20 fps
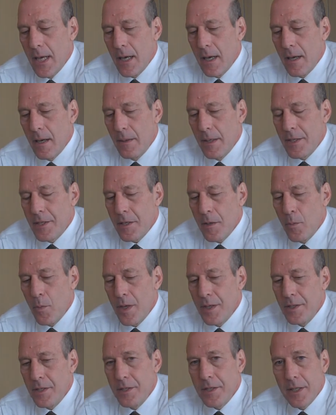Uh, in some
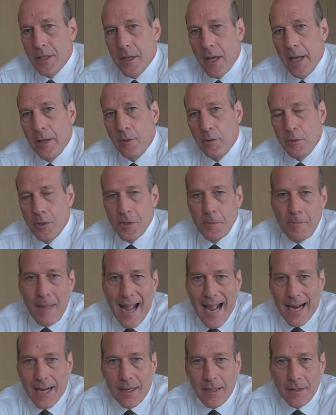ways, he's a guy who looks
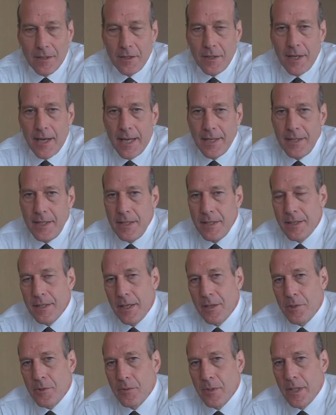back to the 19th
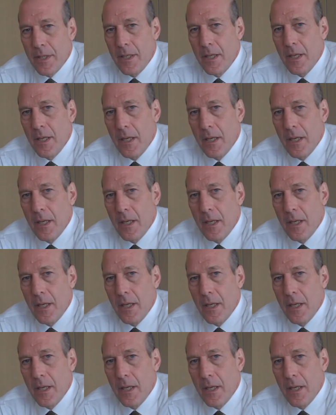century,